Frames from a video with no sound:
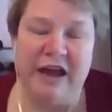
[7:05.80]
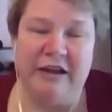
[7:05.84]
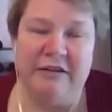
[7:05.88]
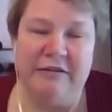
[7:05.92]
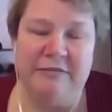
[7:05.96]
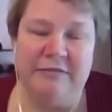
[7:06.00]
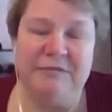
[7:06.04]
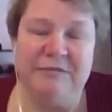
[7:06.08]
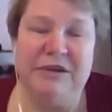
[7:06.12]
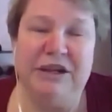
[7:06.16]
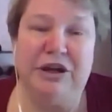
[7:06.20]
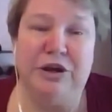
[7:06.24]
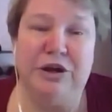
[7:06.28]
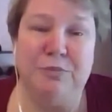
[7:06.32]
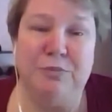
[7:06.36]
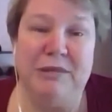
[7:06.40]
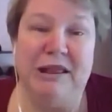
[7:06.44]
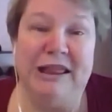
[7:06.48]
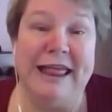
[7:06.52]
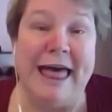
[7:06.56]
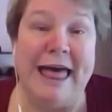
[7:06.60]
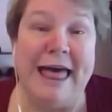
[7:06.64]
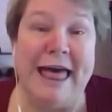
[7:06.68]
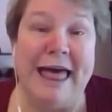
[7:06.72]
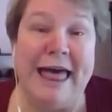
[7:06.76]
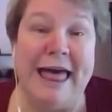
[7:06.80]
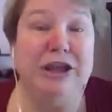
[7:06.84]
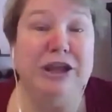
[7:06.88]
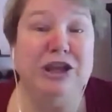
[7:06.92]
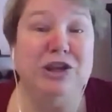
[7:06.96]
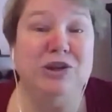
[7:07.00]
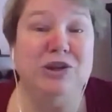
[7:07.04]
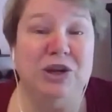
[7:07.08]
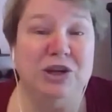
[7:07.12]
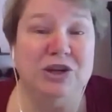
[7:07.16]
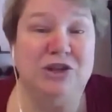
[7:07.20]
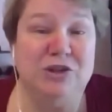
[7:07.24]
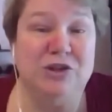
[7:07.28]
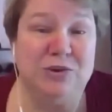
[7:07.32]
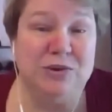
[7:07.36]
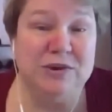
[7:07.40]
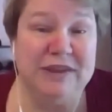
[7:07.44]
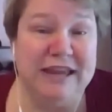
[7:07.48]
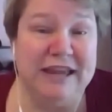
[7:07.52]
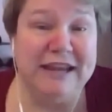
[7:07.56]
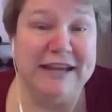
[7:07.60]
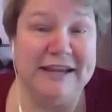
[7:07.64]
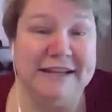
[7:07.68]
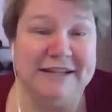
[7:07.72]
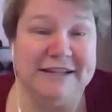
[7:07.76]
you know, allowing you to do
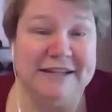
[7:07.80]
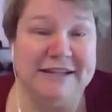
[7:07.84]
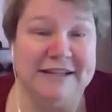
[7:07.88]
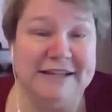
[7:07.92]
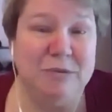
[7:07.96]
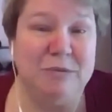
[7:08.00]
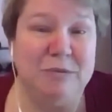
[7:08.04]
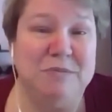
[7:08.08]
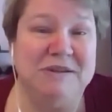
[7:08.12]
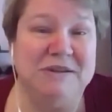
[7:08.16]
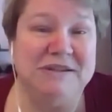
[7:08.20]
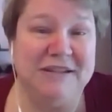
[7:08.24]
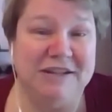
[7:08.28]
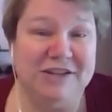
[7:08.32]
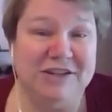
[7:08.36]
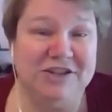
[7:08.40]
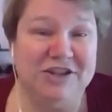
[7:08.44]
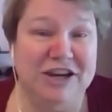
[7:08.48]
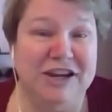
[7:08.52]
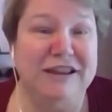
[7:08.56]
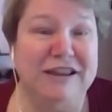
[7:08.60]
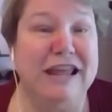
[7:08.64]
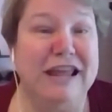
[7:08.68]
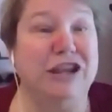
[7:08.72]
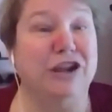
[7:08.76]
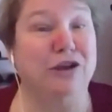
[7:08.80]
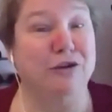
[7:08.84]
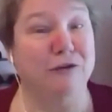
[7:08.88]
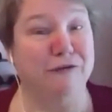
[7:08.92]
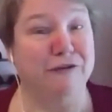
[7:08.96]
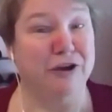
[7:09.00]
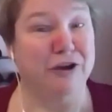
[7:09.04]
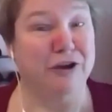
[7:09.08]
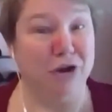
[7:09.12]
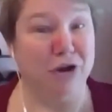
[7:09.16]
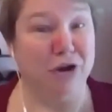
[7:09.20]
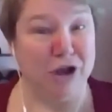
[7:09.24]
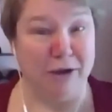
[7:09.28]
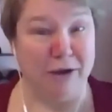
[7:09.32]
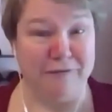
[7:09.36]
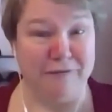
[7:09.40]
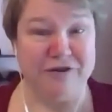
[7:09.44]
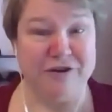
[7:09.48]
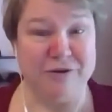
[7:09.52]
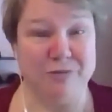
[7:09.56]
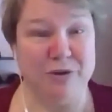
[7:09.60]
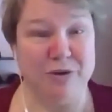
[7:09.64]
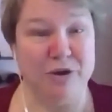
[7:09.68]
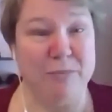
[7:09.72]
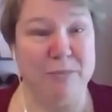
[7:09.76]
things from a position that you feel
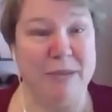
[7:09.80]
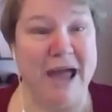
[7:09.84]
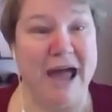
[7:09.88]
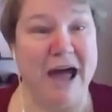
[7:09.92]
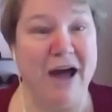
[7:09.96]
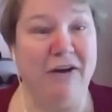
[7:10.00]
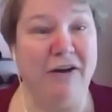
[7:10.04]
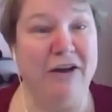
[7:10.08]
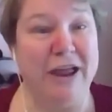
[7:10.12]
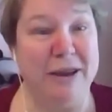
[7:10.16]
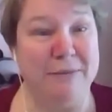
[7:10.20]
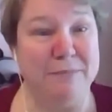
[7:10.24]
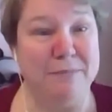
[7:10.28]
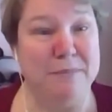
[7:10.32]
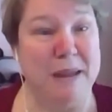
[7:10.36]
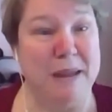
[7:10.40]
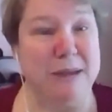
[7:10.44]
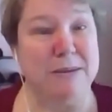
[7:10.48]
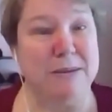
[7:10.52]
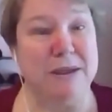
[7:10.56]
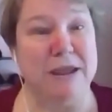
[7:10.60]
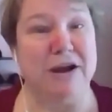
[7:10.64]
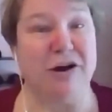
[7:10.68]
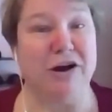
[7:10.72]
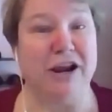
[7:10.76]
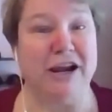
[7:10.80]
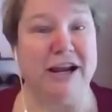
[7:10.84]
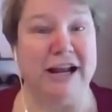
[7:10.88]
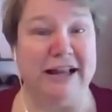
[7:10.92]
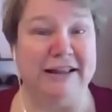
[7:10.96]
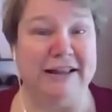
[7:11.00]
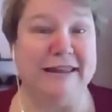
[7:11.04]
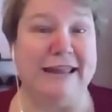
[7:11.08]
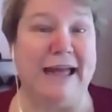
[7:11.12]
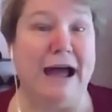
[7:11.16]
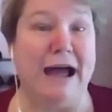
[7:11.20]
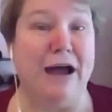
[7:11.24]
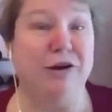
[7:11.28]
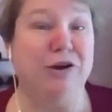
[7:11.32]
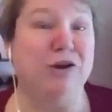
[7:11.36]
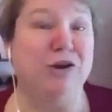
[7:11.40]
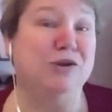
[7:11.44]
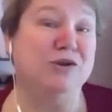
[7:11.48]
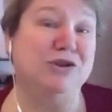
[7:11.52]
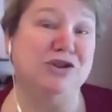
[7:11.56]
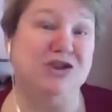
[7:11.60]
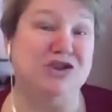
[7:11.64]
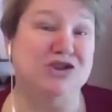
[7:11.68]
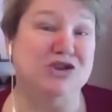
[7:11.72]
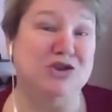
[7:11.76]
comfortable about and maybe are going to allow you
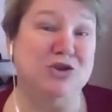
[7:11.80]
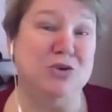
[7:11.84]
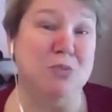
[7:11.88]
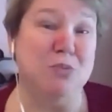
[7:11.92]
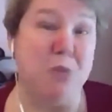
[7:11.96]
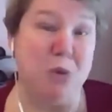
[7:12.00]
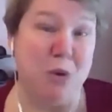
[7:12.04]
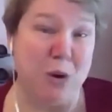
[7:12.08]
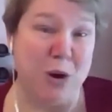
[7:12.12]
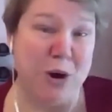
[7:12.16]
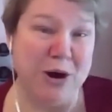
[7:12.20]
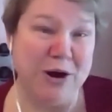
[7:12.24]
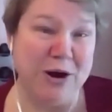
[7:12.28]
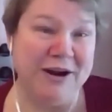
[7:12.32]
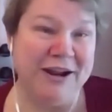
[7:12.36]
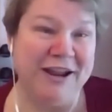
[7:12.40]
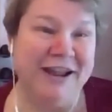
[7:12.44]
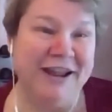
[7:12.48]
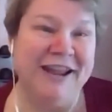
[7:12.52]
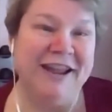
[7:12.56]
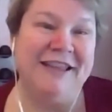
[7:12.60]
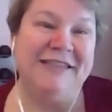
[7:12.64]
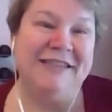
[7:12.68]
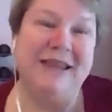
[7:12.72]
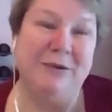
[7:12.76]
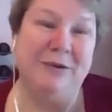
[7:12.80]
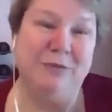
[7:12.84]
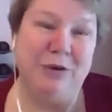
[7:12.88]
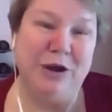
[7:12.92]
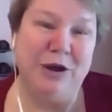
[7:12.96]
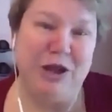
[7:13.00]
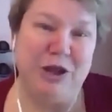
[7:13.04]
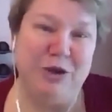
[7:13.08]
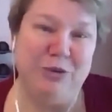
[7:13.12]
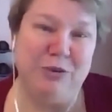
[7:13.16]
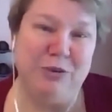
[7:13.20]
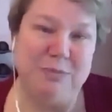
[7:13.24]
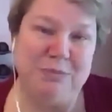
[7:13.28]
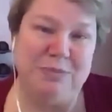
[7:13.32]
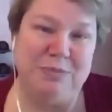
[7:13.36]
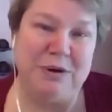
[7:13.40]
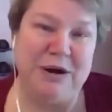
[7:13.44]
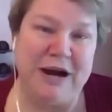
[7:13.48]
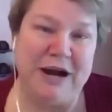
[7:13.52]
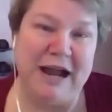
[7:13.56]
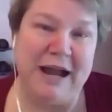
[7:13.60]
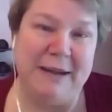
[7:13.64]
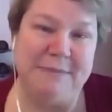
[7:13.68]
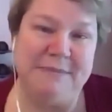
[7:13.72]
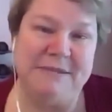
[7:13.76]
to do more than what you would
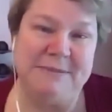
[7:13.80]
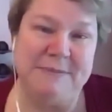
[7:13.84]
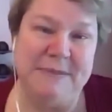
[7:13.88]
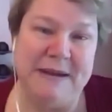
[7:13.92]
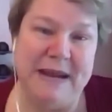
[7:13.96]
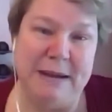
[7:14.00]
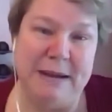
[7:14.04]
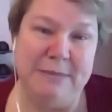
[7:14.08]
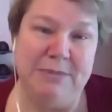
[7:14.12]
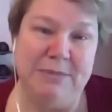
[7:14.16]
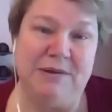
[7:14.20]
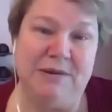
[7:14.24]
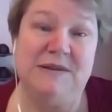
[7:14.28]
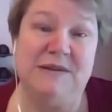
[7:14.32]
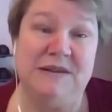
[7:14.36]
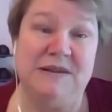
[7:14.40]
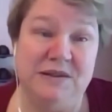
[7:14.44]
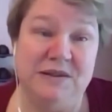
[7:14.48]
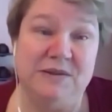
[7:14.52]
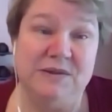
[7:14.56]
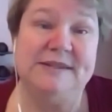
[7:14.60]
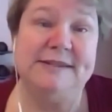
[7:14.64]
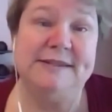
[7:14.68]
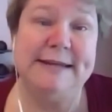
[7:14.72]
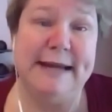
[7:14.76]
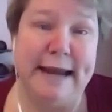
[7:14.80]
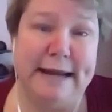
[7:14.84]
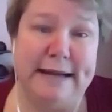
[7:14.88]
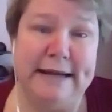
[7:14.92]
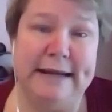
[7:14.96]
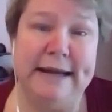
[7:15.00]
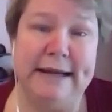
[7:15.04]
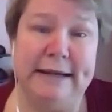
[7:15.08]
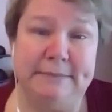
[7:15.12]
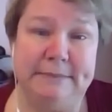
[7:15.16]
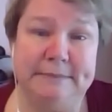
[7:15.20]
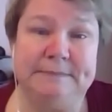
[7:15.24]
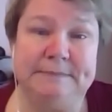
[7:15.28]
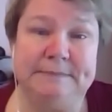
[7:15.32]
perhaps be able to do standing.